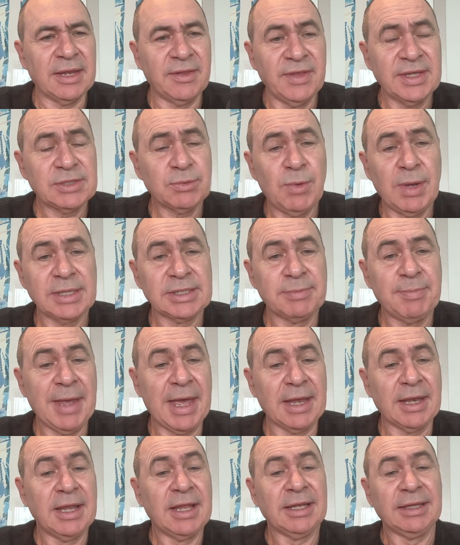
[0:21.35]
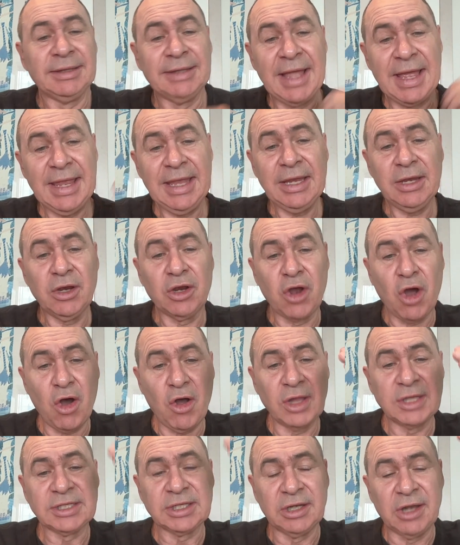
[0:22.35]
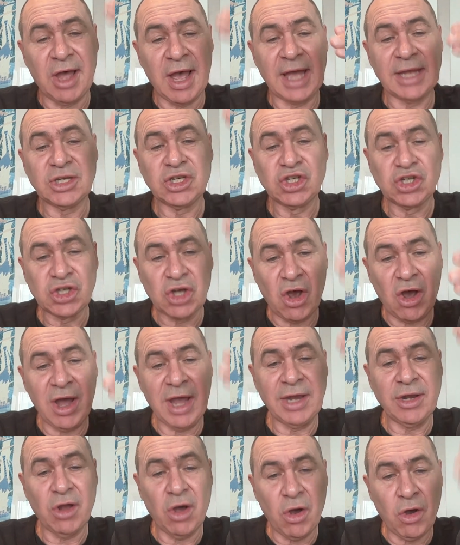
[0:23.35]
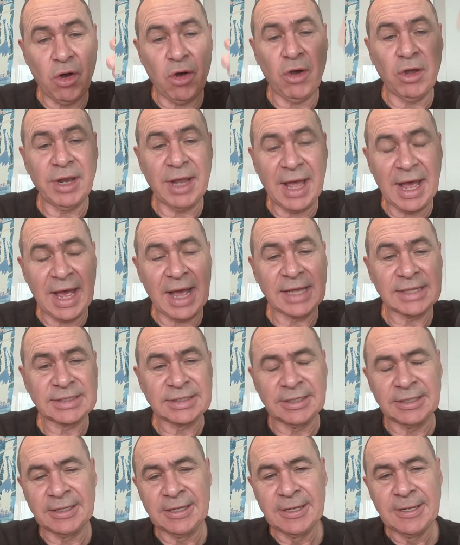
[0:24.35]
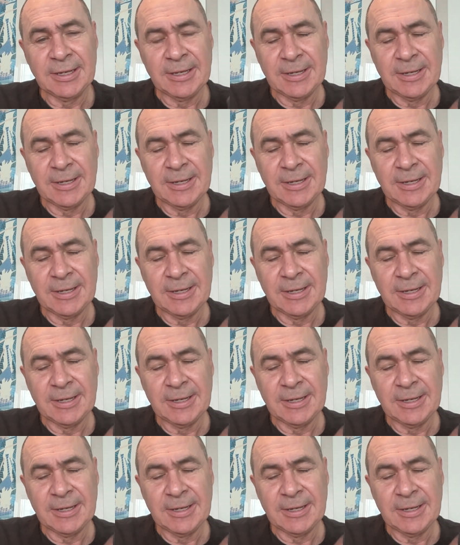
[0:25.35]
And this one's about letting God's light shine on us. And